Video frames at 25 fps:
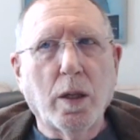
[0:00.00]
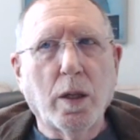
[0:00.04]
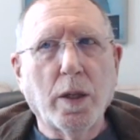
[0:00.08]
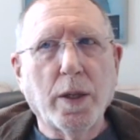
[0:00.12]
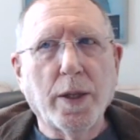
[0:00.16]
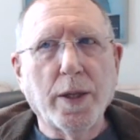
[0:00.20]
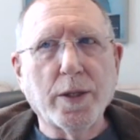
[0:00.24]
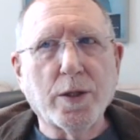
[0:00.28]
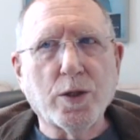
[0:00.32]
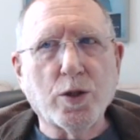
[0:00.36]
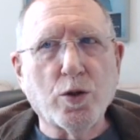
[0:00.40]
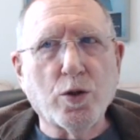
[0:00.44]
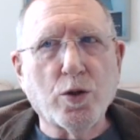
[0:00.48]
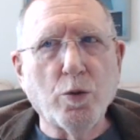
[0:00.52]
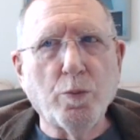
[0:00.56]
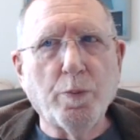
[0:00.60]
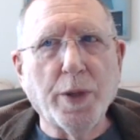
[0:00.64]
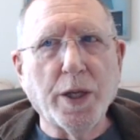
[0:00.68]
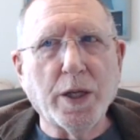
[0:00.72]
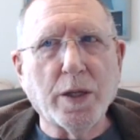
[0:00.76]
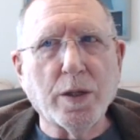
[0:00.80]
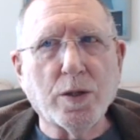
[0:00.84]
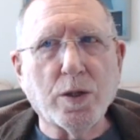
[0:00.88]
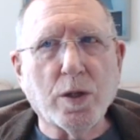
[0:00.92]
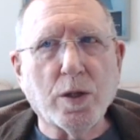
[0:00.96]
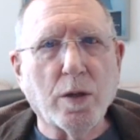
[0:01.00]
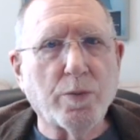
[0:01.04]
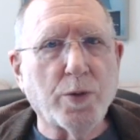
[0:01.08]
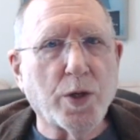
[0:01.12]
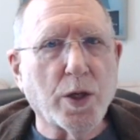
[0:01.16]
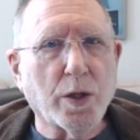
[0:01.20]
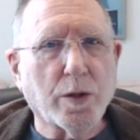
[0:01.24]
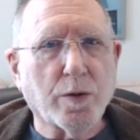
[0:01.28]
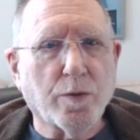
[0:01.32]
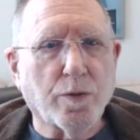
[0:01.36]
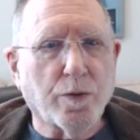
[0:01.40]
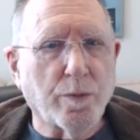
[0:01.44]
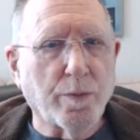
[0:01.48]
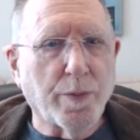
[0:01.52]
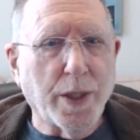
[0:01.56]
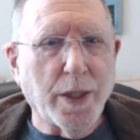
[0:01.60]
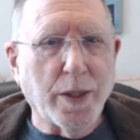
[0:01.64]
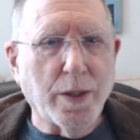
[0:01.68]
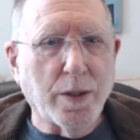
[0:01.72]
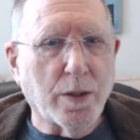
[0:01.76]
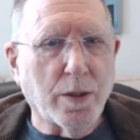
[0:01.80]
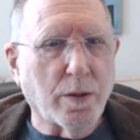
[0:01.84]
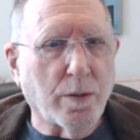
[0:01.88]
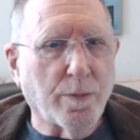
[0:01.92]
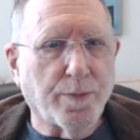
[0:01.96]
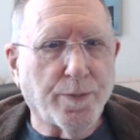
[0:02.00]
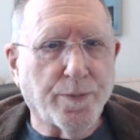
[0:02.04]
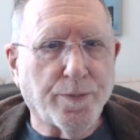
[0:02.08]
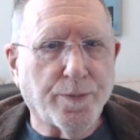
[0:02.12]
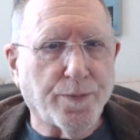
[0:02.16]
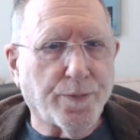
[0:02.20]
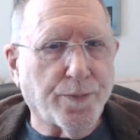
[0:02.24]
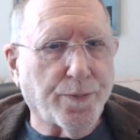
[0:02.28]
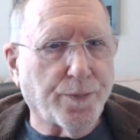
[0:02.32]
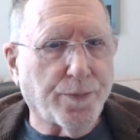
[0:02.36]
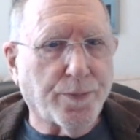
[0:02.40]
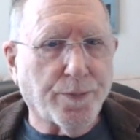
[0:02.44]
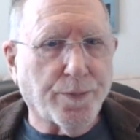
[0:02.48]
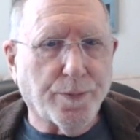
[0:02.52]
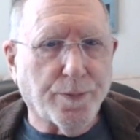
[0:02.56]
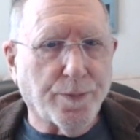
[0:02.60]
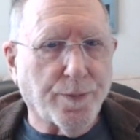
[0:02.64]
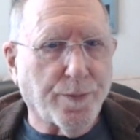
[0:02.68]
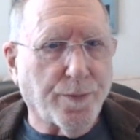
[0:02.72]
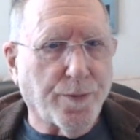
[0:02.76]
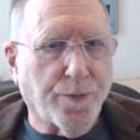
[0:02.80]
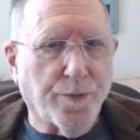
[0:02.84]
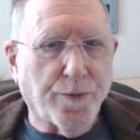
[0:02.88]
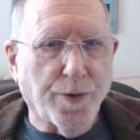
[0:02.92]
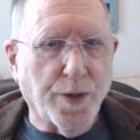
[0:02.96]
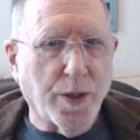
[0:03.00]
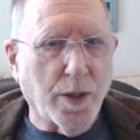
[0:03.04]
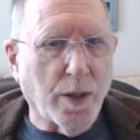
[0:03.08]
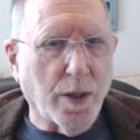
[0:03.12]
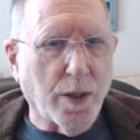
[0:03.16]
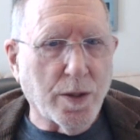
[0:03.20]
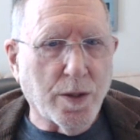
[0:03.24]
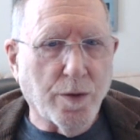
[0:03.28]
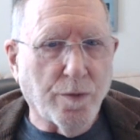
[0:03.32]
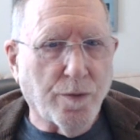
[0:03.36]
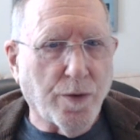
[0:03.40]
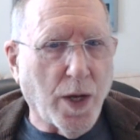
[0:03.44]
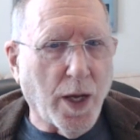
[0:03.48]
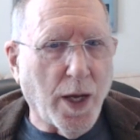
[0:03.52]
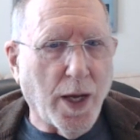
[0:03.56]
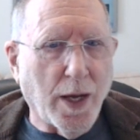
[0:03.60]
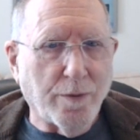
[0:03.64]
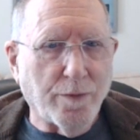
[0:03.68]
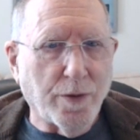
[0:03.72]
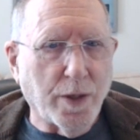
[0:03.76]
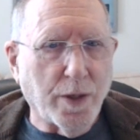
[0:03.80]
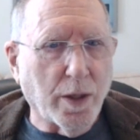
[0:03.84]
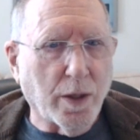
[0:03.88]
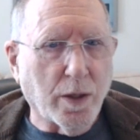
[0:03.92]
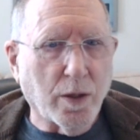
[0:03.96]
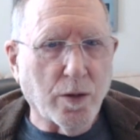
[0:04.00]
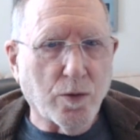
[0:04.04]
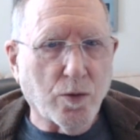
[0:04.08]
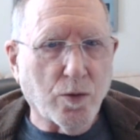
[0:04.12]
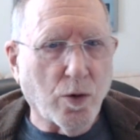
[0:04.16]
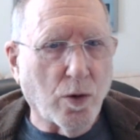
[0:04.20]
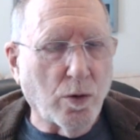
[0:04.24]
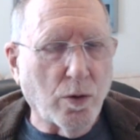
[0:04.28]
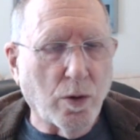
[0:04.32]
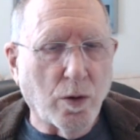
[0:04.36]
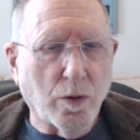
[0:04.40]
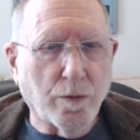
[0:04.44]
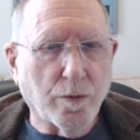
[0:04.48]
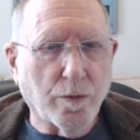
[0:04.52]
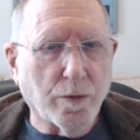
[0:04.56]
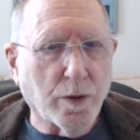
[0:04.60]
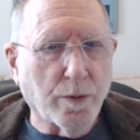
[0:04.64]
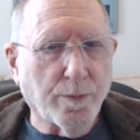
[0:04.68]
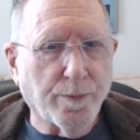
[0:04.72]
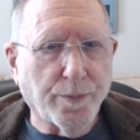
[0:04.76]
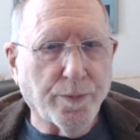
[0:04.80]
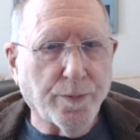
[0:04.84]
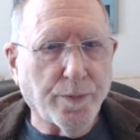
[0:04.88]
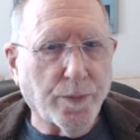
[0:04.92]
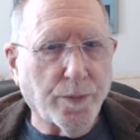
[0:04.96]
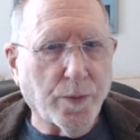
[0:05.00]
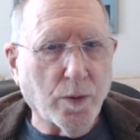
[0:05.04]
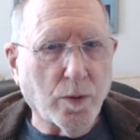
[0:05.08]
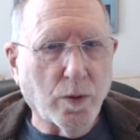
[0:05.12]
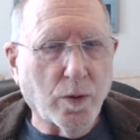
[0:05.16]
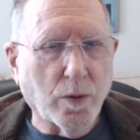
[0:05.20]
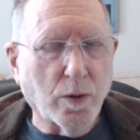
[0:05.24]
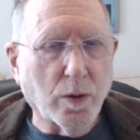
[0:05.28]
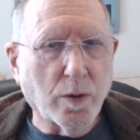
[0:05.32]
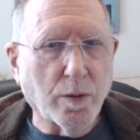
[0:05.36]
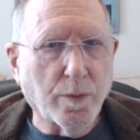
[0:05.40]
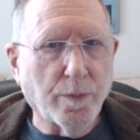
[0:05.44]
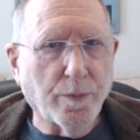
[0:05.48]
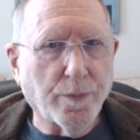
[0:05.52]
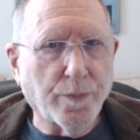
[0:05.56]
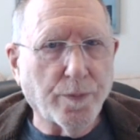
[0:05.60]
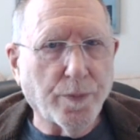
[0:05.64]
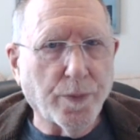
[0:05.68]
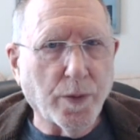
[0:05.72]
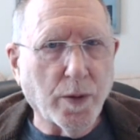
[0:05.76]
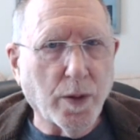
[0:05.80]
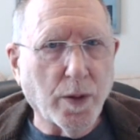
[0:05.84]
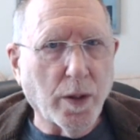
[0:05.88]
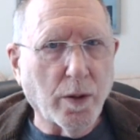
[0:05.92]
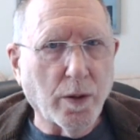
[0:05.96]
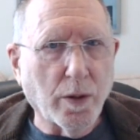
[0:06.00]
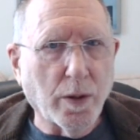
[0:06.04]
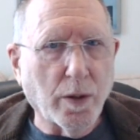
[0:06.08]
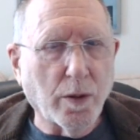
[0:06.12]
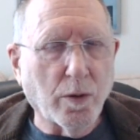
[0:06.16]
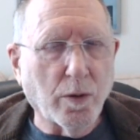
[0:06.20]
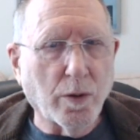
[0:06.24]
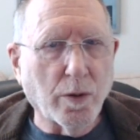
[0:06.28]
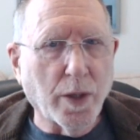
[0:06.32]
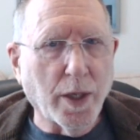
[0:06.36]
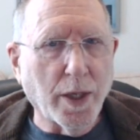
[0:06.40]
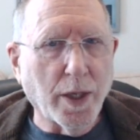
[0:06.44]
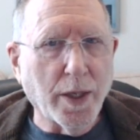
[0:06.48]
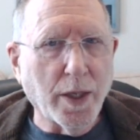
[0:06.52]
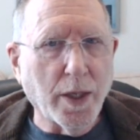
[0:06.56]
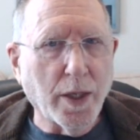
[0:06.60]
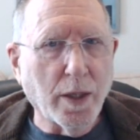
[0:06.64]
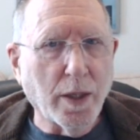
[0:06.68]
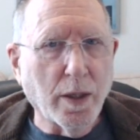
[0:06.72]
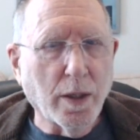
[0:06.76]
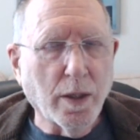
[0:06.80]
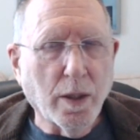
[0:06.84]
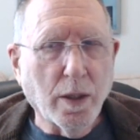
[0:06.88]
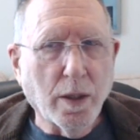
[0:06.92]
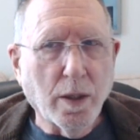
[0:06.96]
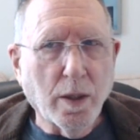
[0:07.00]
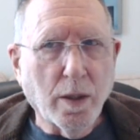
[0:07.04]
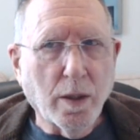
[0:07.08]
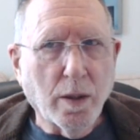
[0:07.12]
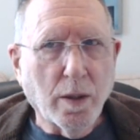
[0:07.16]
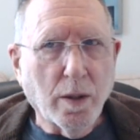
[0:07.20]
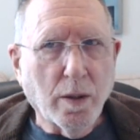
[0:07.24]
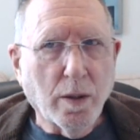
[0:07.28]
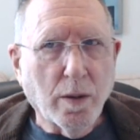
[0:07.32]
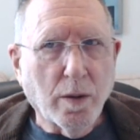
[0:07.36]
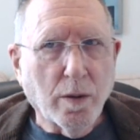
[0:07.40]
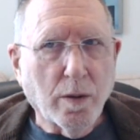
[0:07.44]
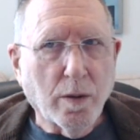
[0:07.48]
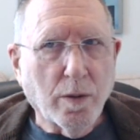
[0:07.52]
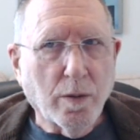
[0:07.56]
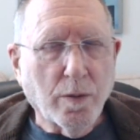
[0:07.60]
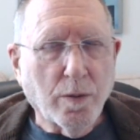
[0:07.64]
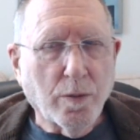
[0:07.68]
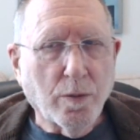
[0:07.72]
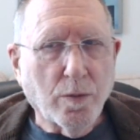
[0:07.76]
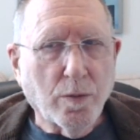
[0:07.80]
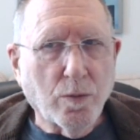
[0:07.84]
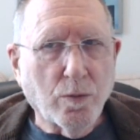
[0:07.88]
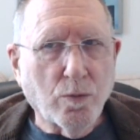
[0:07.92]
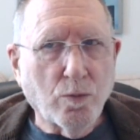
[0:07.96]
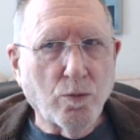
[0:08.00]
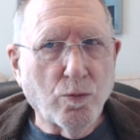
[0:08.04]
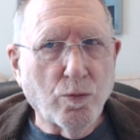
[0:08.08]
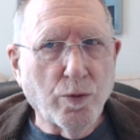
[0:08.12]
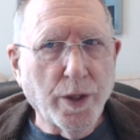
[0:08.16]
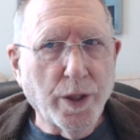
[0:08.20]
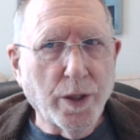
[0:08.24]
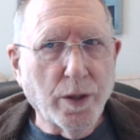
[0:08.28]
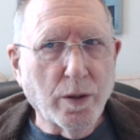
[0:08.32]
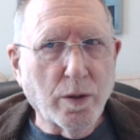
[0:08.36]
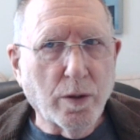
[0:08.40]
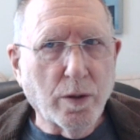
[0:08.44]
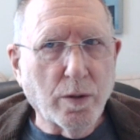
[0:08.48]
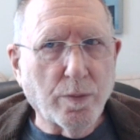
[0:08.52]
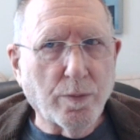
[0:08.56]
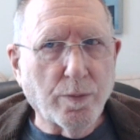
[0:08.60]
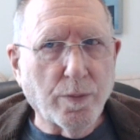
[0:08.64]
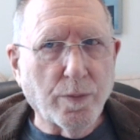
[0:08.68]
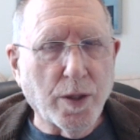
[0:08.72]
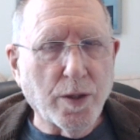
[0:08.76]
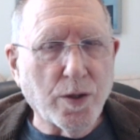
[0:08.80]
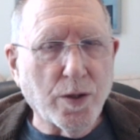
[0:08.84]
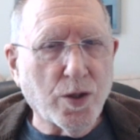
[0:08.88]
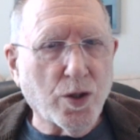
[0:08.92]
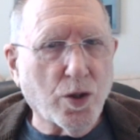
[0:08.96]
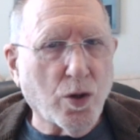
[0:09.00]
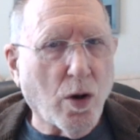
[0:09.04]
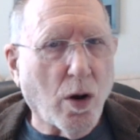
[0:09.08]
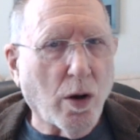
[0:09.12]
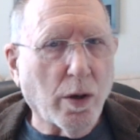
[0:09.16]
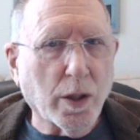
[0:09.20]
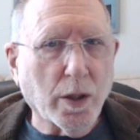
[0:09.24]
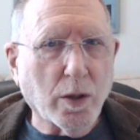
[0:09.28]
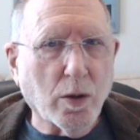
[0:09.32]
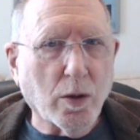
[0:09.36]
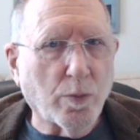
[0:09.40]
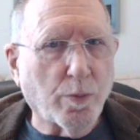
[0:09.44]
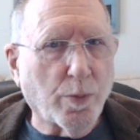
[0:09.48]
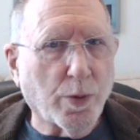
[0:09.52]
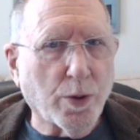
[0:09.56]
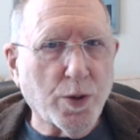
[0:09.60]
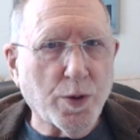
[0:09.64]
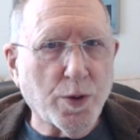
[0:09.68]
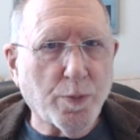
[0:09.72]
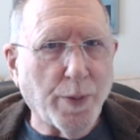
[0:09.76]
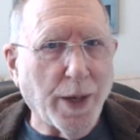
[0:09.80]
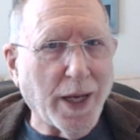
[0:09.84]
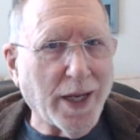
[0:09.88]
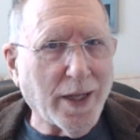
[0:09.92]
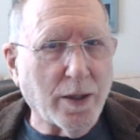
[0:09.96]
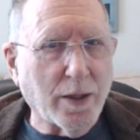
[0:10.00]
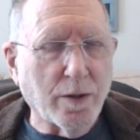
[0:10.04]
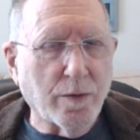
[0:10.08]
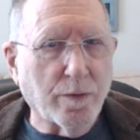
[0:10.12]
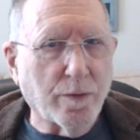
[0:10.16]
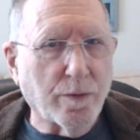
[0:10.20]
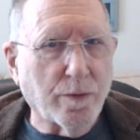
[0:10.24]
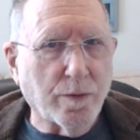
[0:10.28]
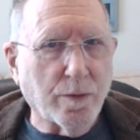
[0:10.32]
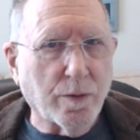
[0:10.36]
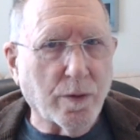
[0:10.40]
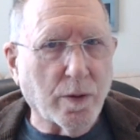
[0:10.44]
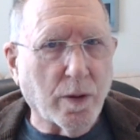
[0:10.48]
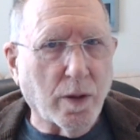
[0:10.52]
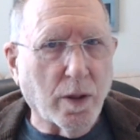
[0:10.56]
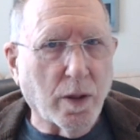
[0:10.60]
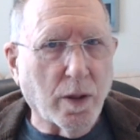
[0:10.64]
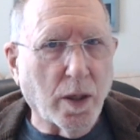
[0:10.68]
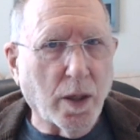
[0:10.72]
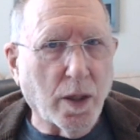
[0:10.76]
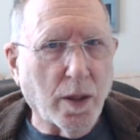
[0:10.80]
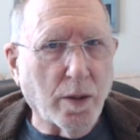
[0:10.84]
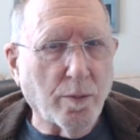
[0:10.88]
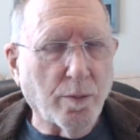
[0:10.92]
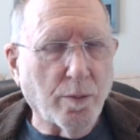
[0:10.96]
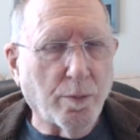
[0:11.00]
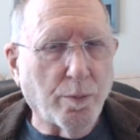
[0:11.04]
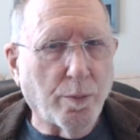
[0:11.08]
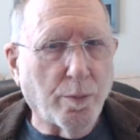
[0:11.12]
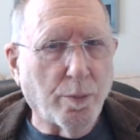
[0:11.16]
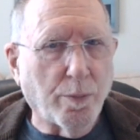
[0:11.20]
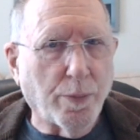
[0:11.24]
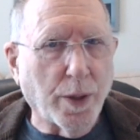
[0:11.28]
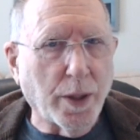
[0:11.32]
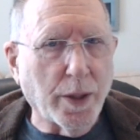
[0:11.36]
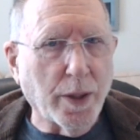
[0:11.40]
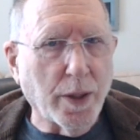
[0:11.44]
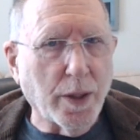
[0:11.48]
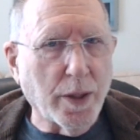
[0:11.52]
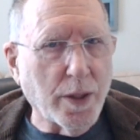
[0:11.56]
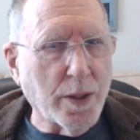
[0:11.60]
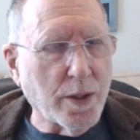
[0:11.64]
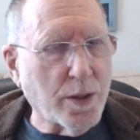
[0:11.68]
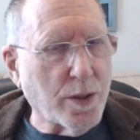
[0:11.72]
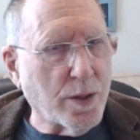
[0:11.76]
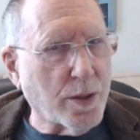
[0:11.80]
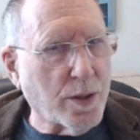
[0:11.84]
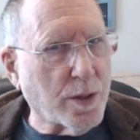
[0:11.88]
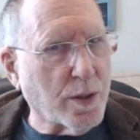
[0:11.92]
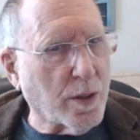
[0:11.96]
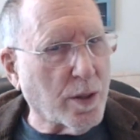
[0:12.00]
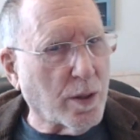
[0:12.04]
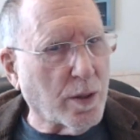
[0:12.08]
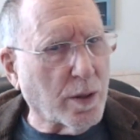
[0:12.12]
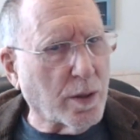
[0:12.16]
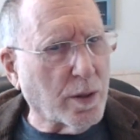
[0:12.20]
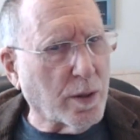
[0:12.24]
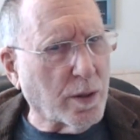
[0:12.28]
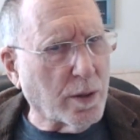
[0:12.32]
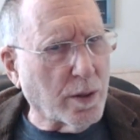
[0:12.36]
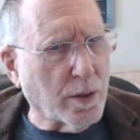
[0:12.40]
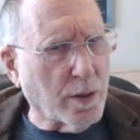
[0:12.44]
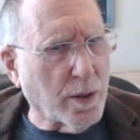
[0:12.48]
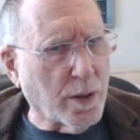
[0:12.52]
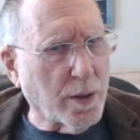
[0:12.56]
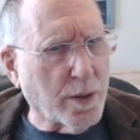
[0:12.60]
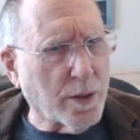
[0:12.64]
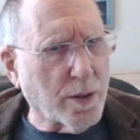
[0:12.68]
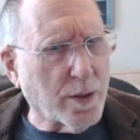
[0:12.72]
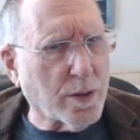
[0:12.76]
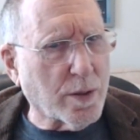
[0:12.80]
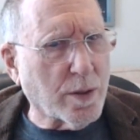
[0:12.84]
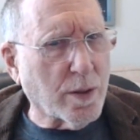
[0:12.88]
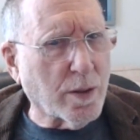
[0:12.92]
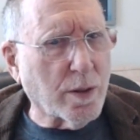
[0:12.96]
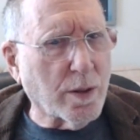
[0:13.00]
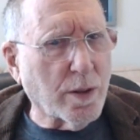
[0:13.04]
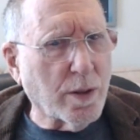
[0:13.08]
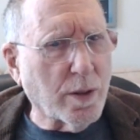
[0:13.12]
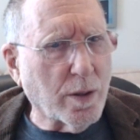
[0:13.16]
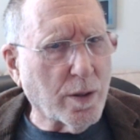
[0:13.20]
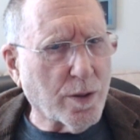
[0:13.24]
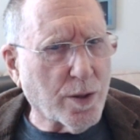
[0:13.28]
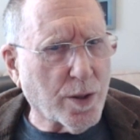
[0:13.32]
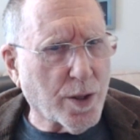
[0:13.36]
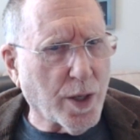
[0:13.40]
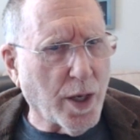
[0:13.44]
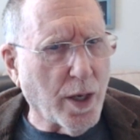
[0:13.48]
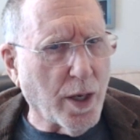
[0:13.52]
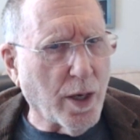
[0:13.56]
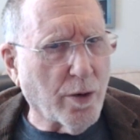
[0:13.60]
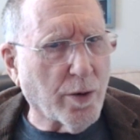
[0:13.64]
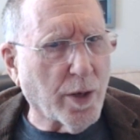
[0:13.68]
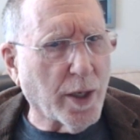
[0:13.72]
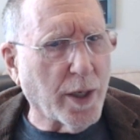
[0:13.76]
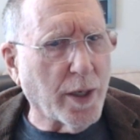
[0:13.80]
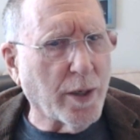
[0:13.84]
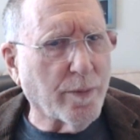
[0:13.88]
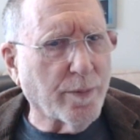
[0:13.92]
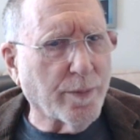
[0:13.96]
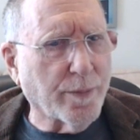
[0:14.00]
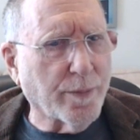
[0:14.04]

It's too big a subject for me to feel as if I have any control over, or any real historical perspective on. But it's a little scary.